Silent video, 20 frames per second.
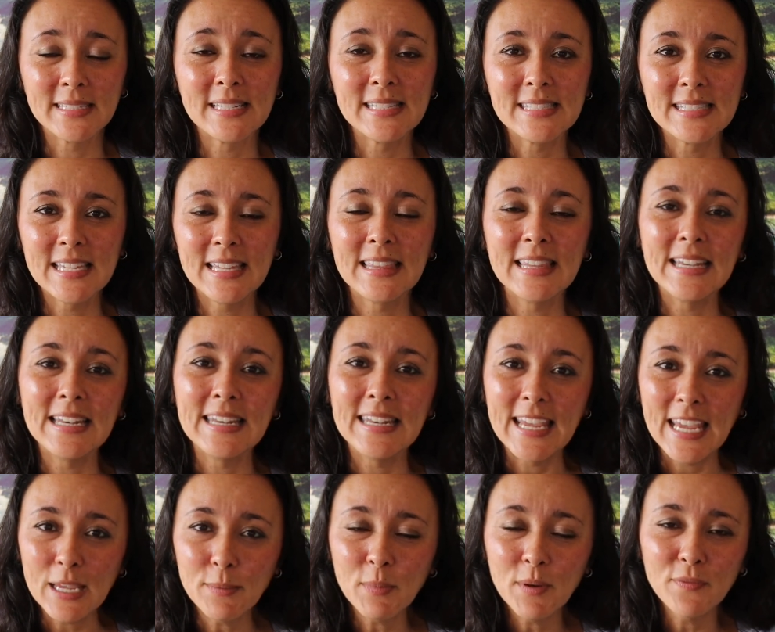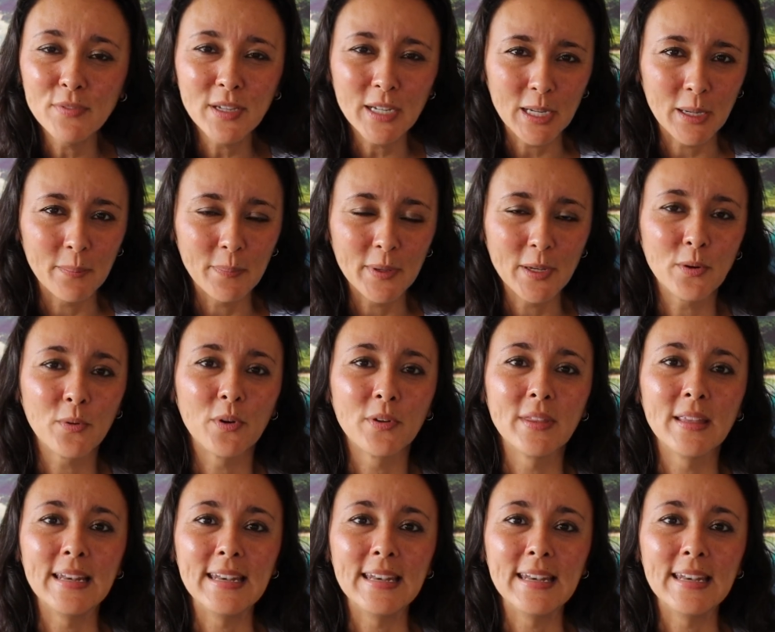to see the name of the company or the